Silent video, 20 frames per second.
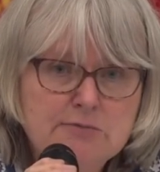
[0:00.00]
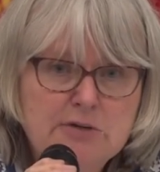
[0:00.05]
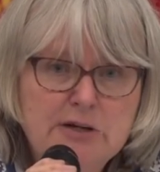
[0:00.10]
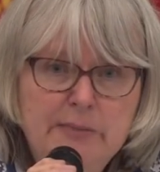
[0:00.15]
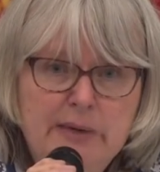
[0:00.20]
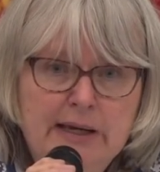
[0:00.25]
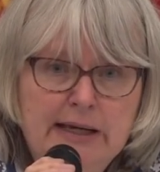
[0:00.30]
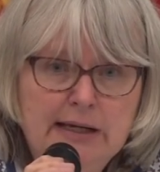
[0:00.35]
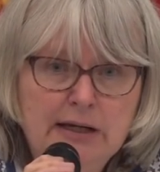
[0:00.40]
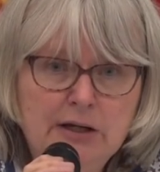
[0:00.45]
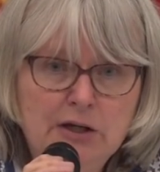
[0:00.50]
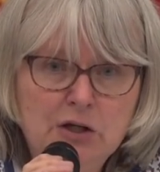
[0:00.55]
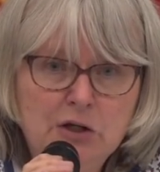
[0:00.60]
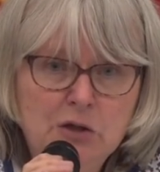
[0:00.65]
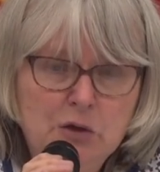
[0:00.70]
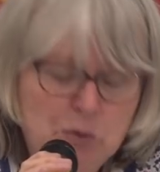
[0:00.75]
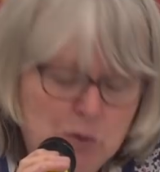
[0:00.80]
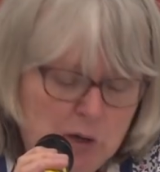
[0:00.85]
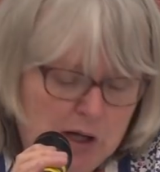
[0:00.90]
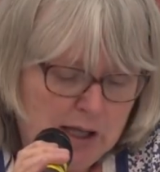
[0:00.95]
women
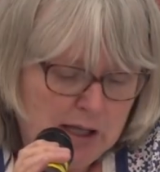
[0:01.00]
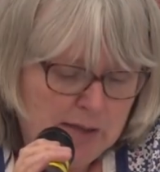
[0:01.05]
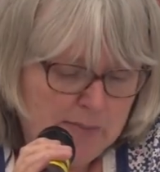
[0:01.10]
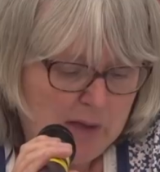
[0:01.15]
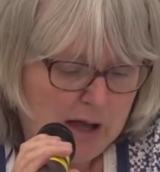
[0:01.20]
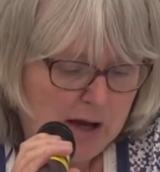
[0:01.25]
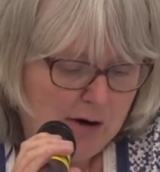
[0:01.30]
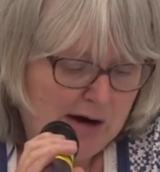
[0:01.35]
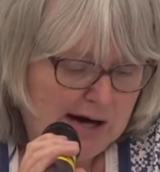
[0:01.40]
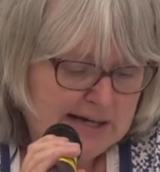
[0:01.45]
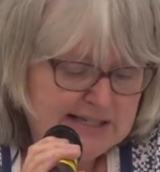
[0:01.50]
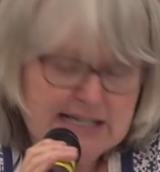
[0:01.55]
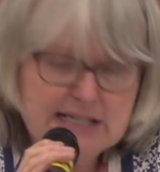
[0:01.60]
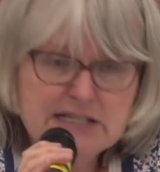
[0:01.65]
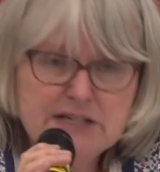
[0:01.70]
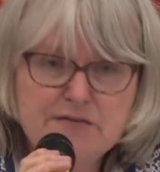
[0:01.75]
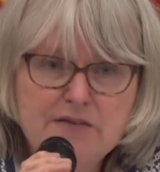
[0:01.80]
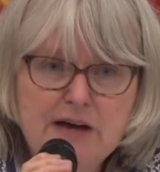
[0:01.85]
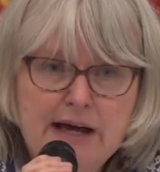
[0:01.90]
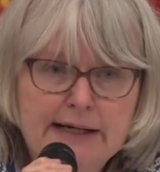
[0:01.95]
who are
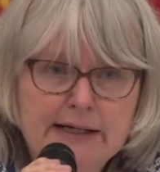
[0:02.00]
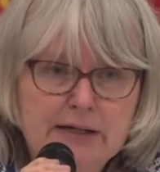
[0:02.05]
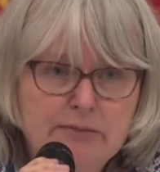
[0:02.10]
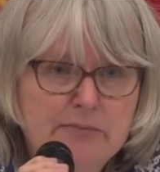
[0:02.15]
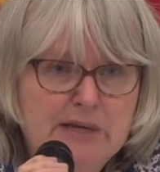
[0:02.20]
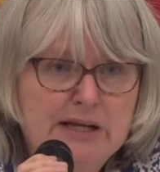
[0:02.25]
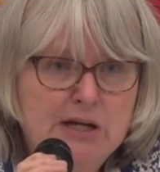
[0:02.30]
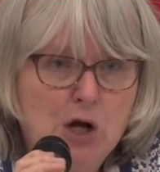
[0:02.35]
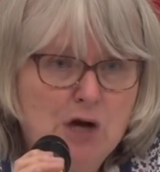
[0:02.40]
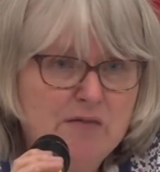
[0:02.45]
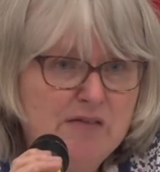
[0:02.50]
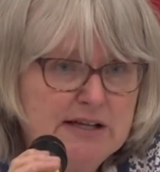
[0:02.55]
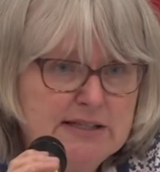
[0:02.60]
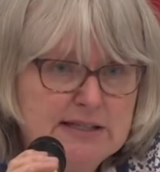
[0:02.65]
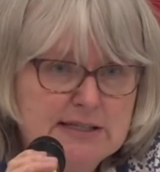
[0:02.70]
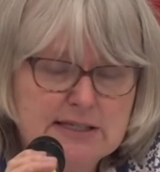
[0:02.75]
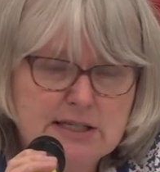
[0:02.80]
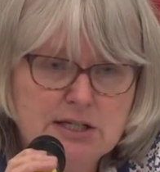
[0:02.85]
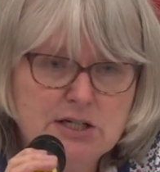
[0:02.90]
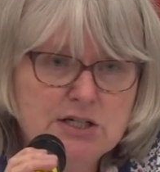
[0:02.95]
identifying and may not have had
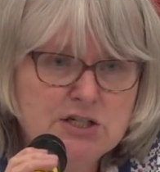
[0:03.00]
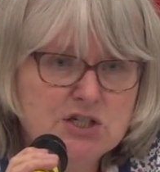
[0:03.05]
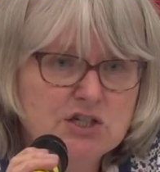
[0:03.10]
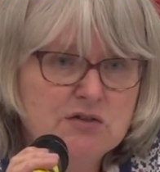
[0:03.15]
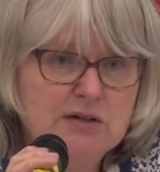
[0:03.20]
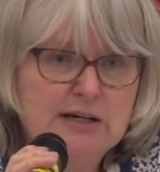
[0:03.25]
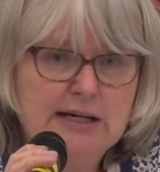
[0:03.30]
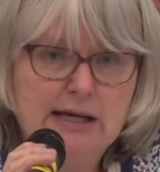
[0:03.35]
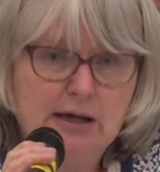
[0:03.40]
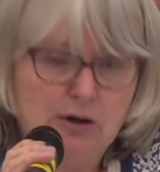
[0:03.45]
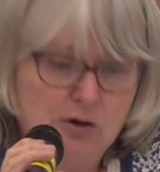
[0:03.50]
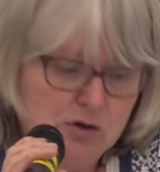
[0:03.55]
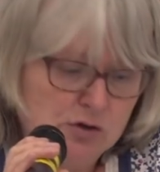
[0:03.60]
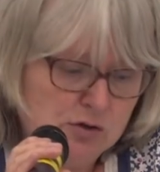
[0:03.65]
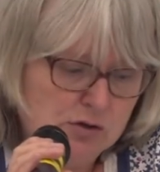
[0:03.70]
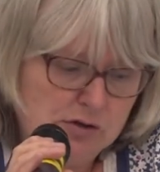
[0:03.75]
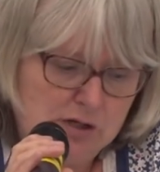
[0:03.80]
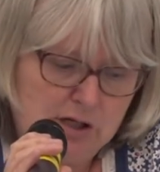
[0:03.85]
surgery or